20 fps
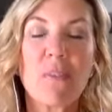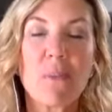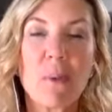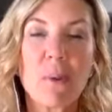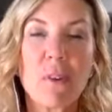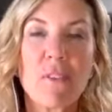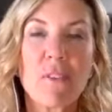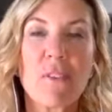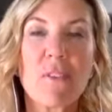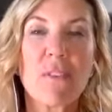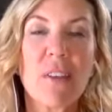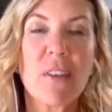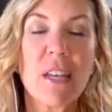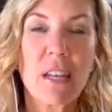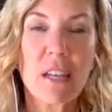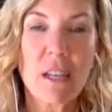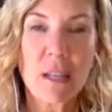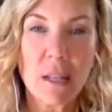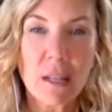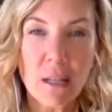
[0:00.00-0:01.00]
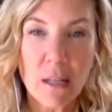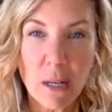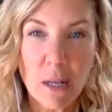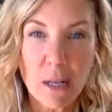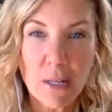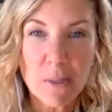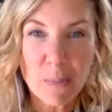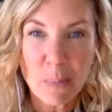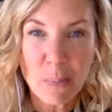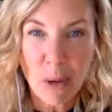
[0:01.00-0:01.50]
we feel
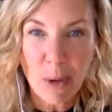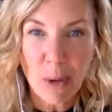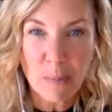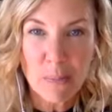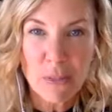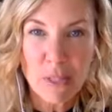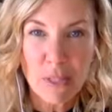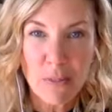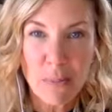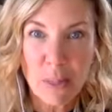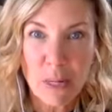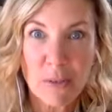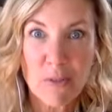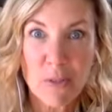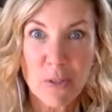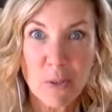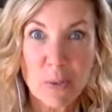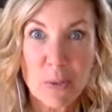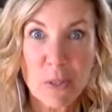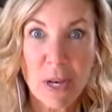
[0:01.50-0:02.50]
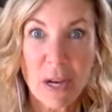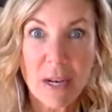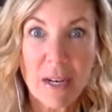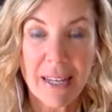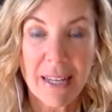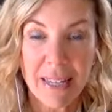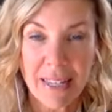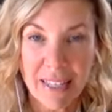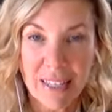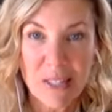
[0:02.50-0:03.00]
as moms. I mean, I have 2
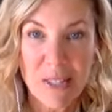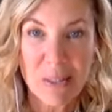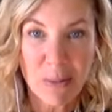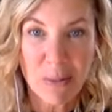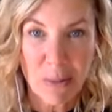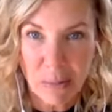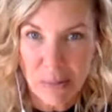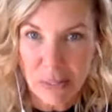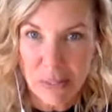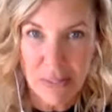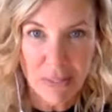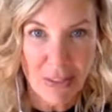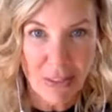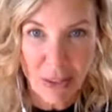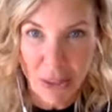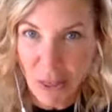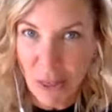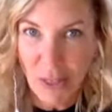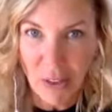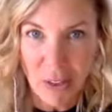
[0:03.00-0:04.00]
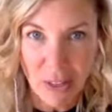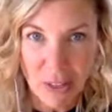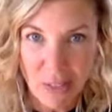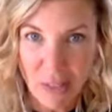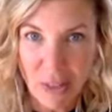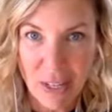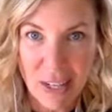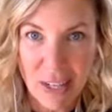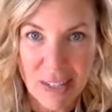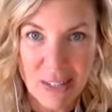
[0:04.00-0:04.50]
young kids, so I'm still in the thick
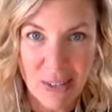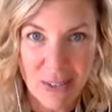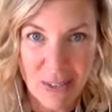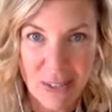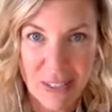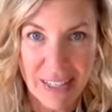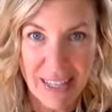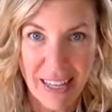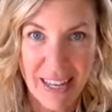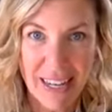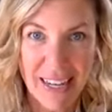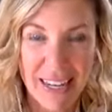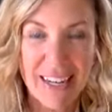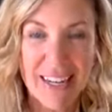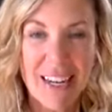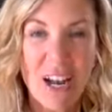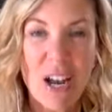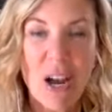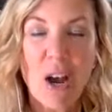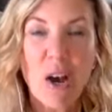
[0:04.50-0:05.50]
of it. I totally get it.